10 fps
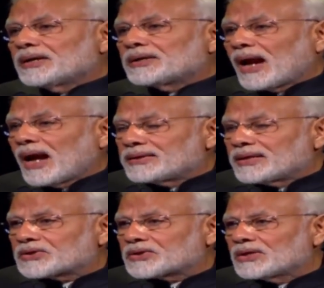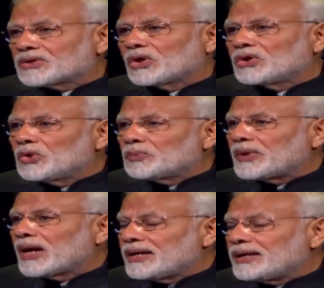Transactions on
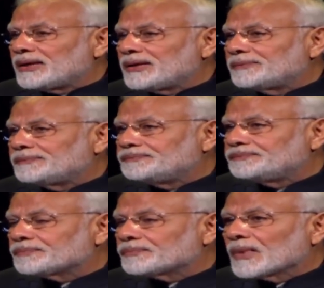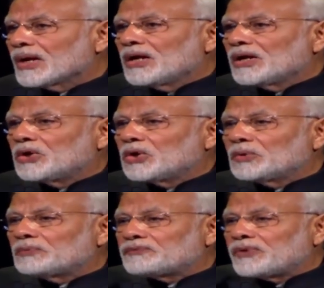UPI
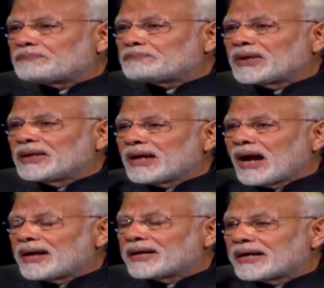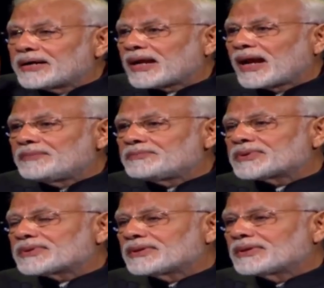grew 1,500
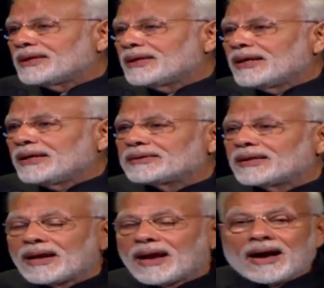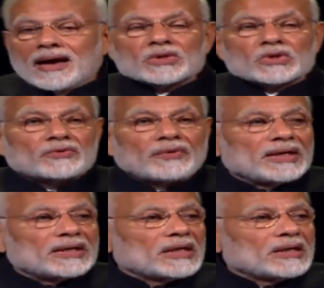times in the last
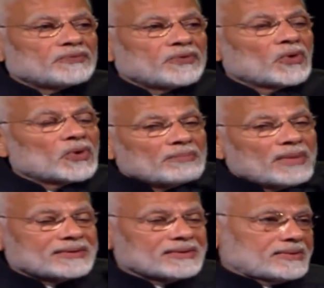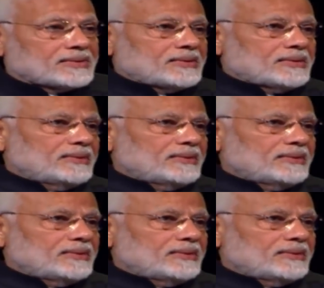24 months.